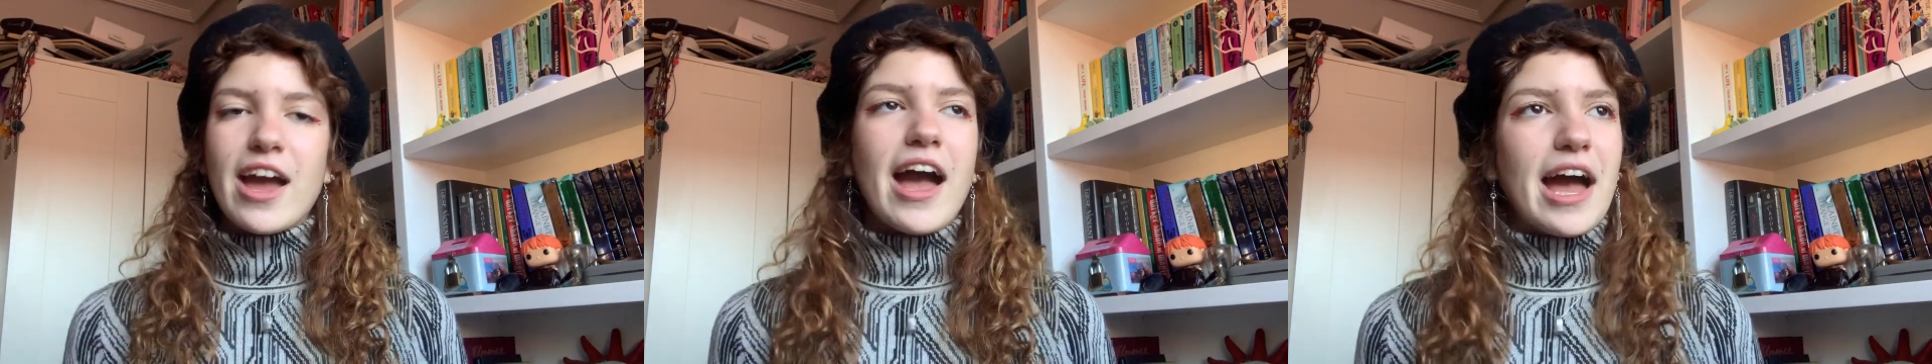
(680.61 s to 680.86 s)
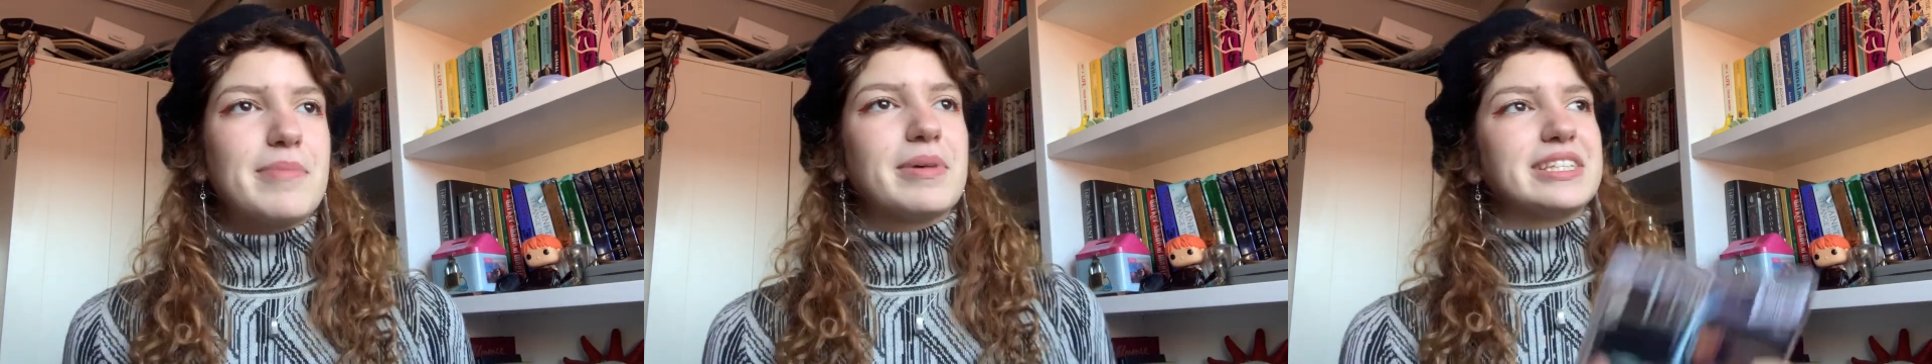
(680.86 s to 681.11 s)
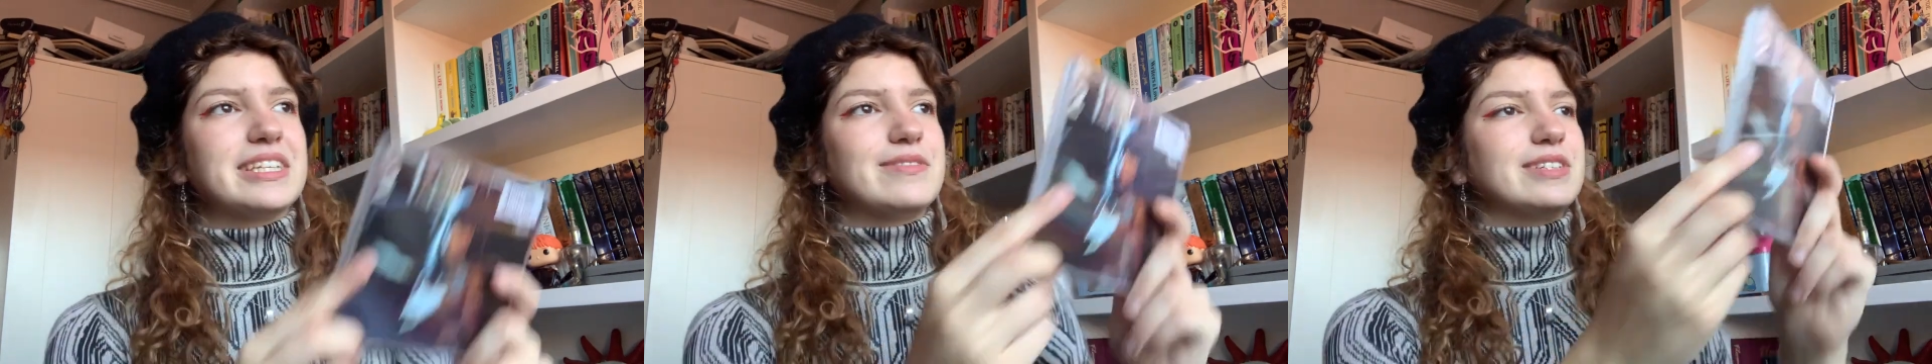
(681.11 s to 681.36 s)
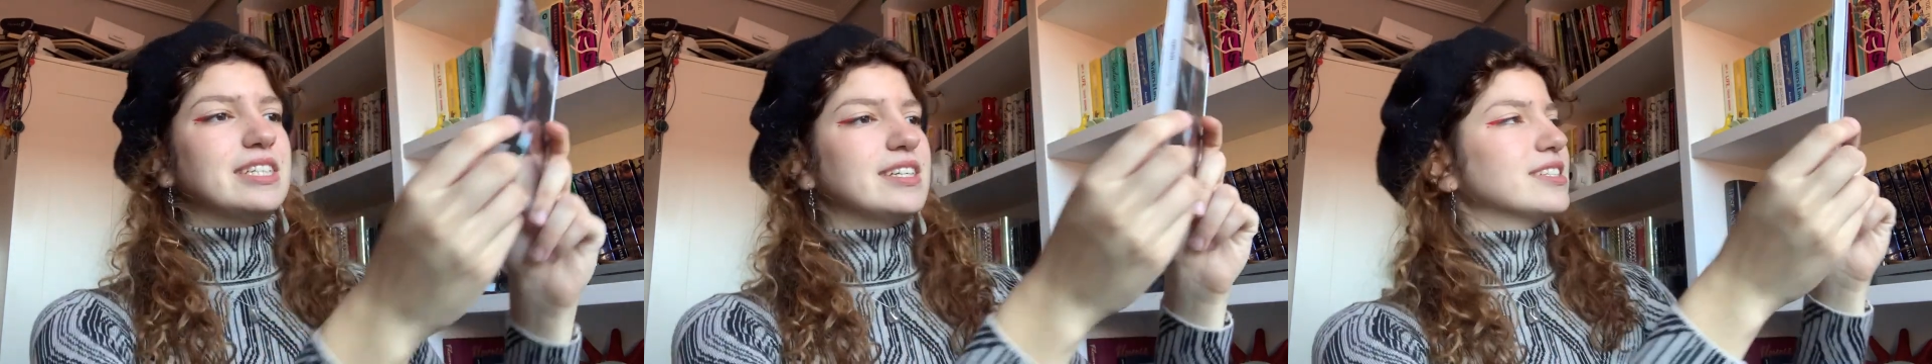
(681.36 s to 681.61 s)
at my
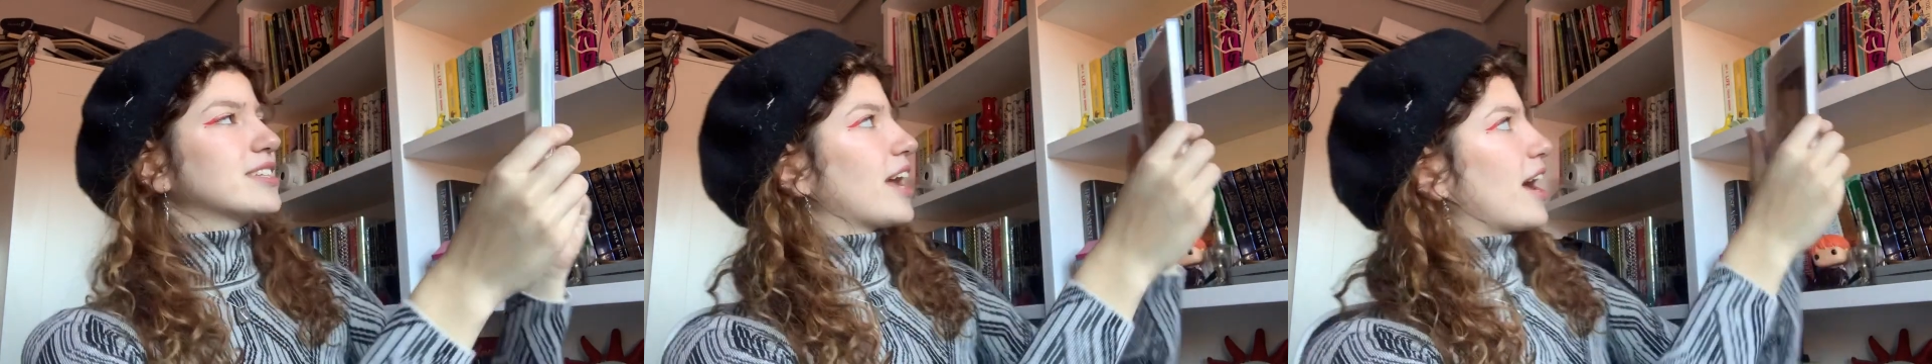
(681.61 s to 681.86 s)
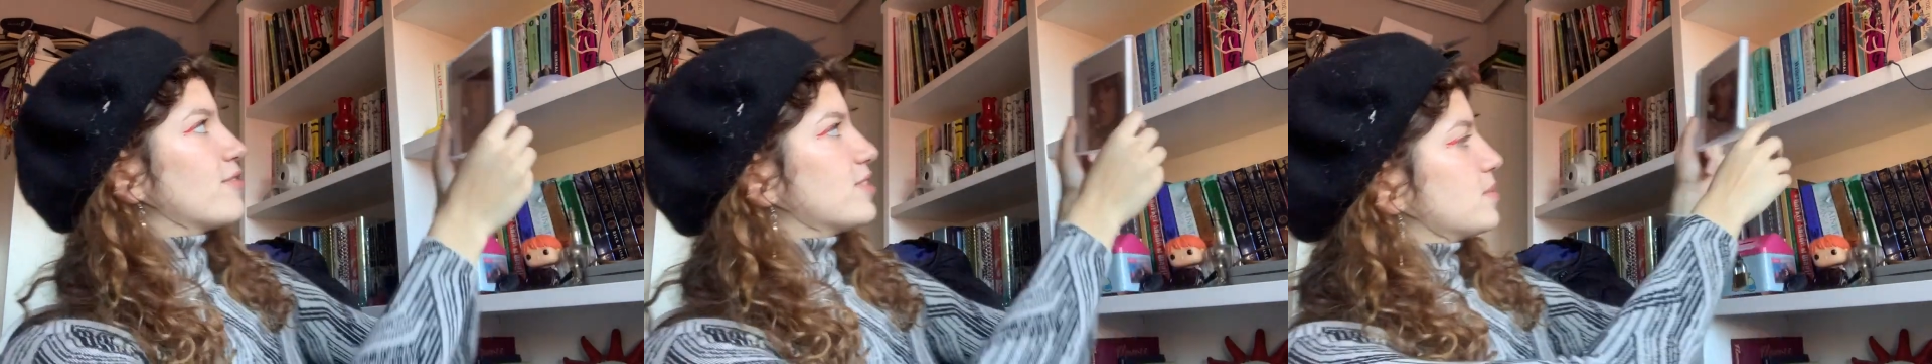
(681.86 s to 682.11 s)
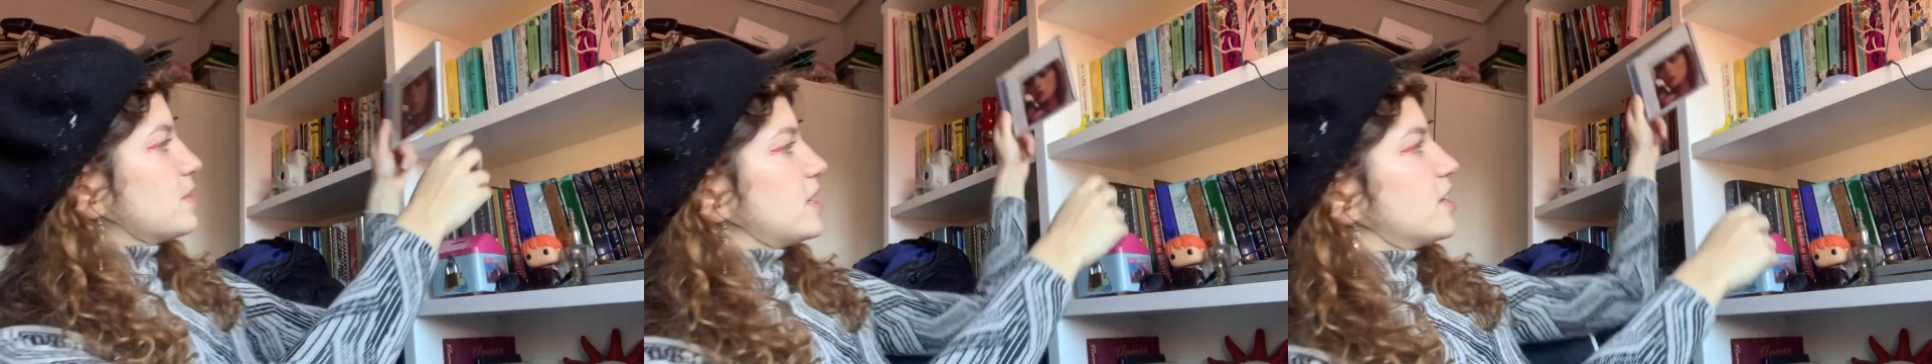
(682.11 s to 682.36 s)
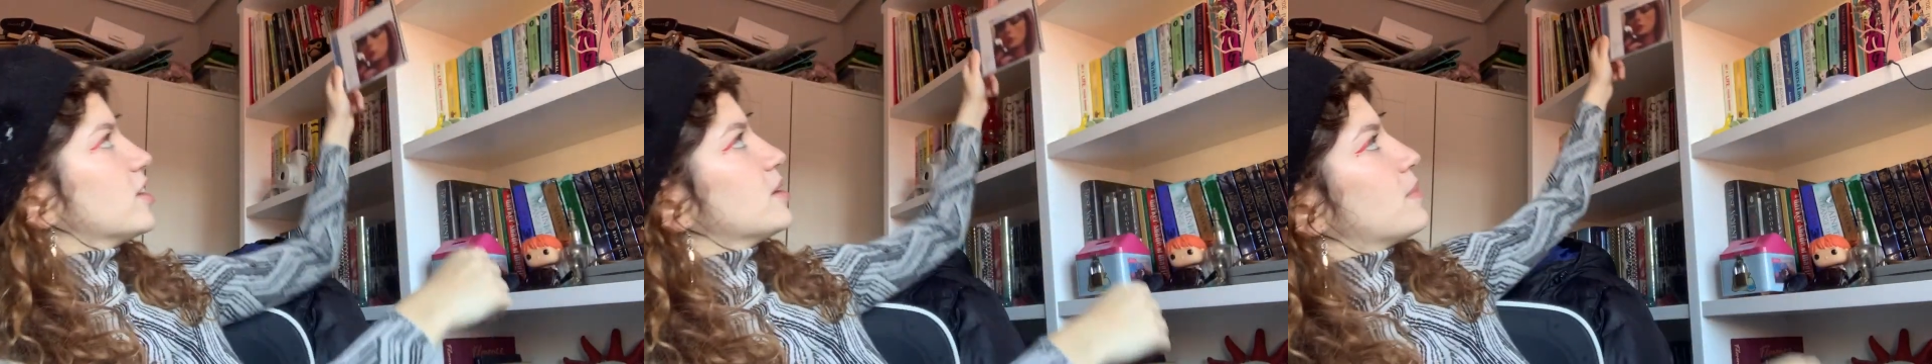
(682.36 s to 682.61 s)
DVDs. I have them
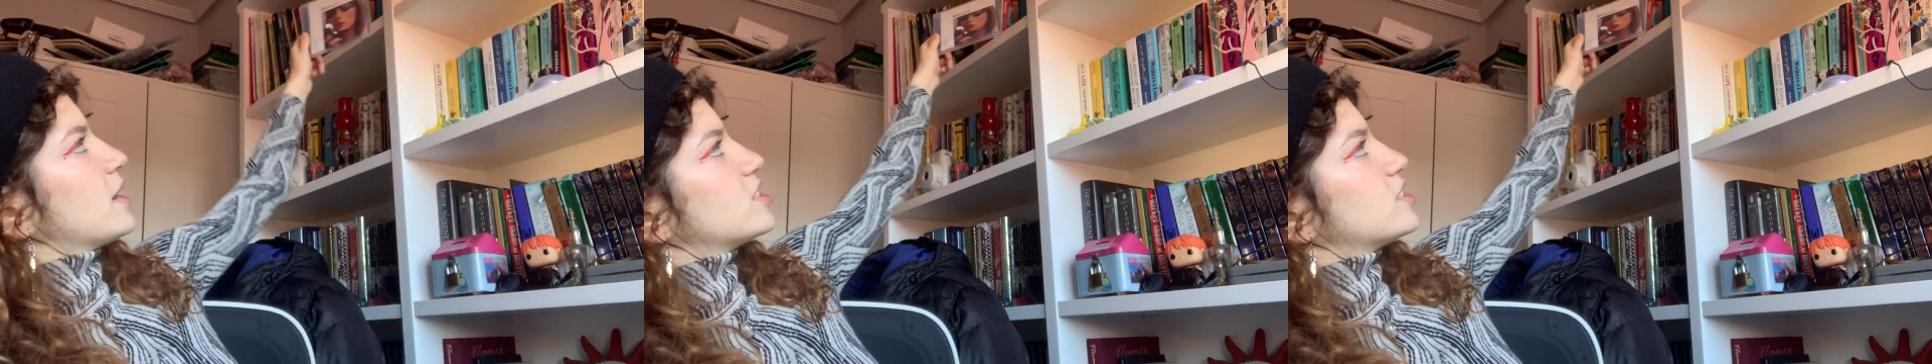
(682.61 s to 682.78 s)
here in my